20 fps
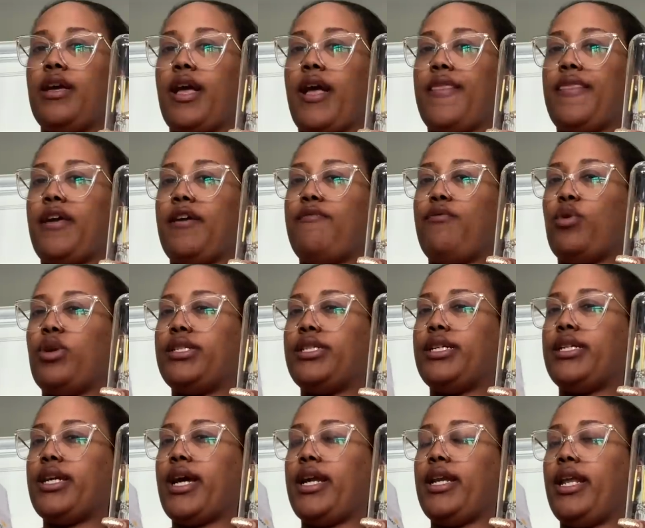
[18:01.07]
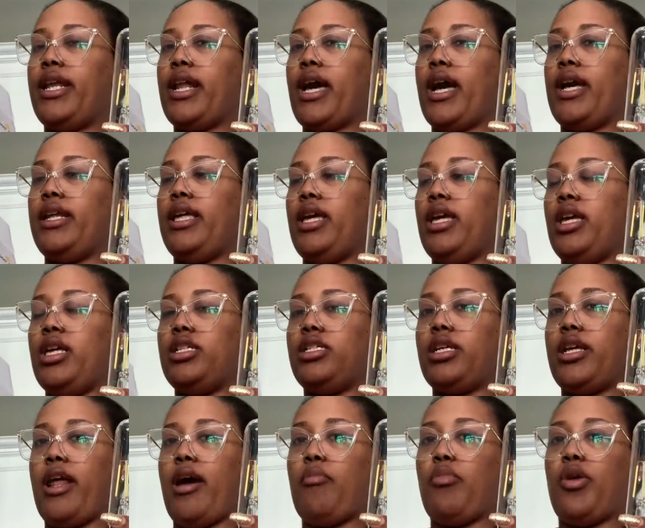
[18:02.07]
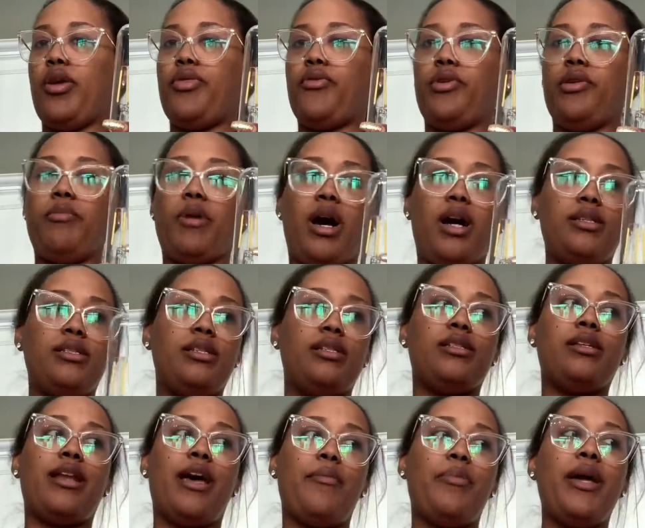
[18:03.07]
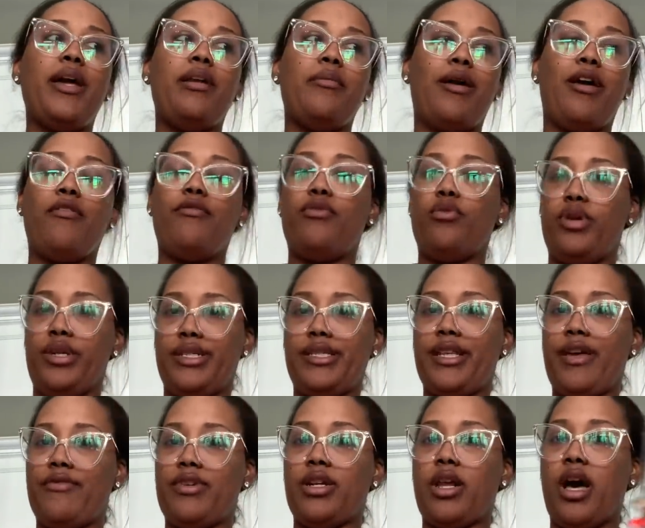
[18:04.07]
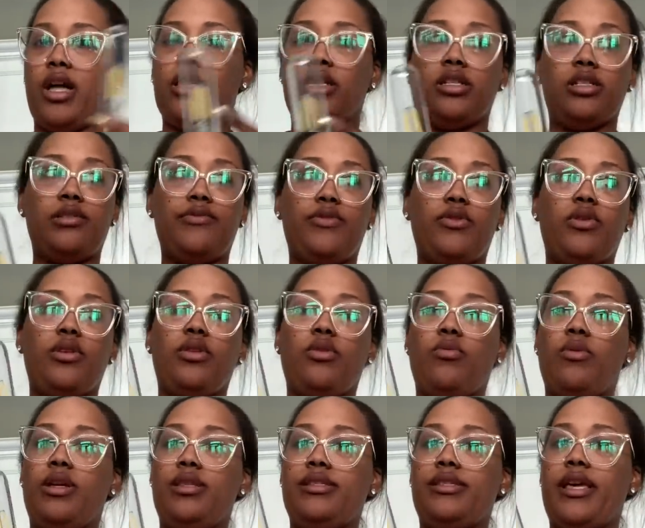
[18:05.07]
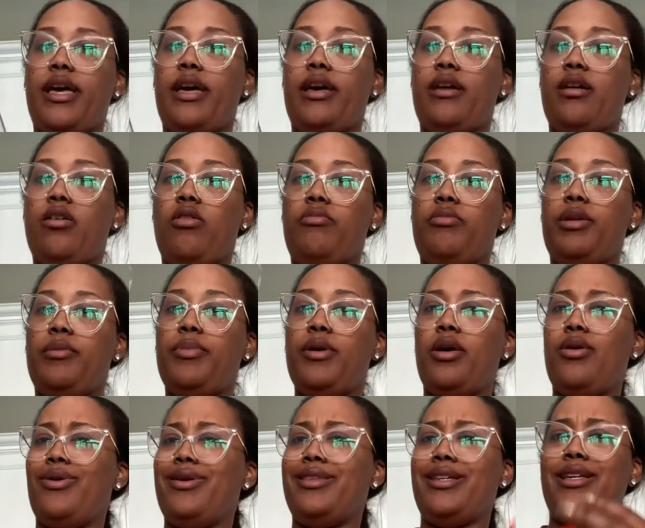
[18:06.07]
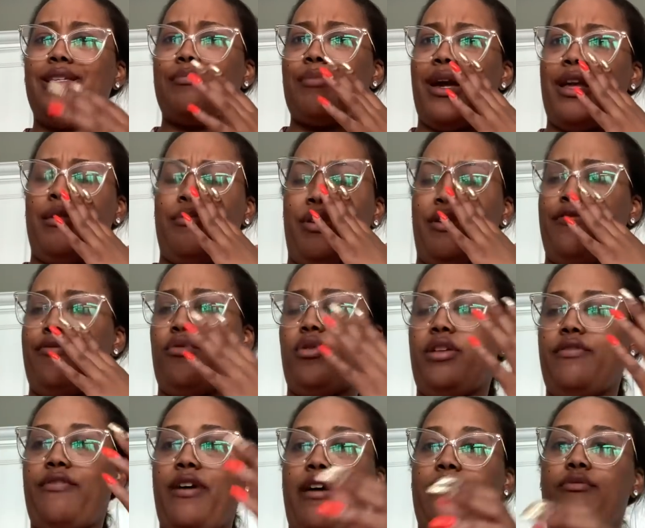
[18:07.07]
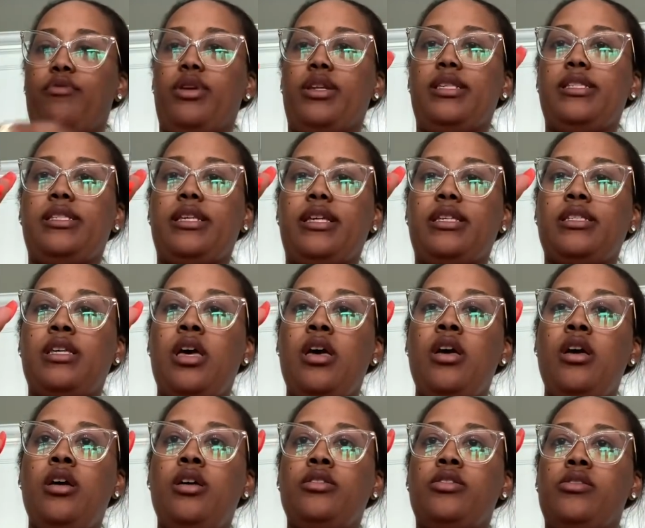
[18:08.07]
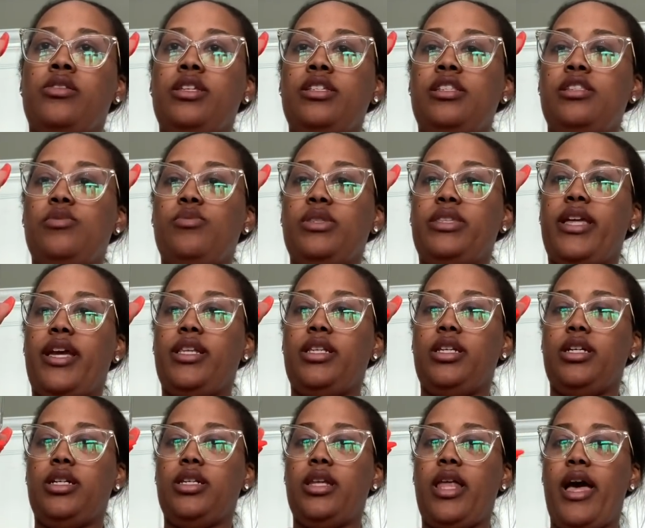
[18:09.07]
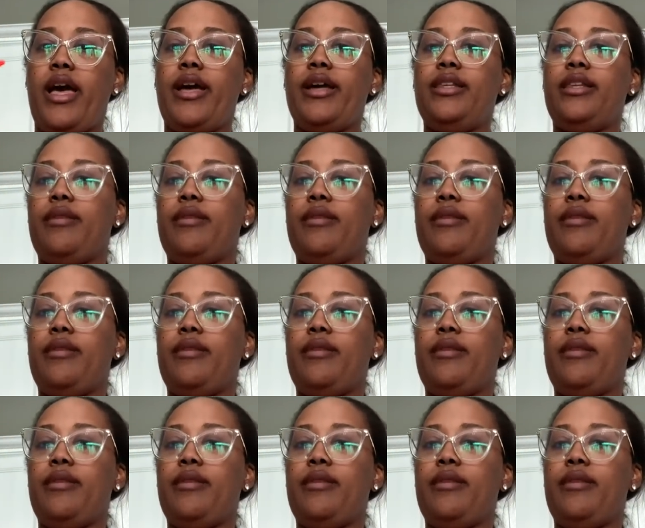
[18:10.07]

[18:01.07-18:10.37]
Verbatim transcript: I think, fourteen ninety-nine each, and I bought three boxes, and I paid about forty-seven dollars for the ones at Home Depot, and these might have been forty-five, forty-six. So this is what they look like.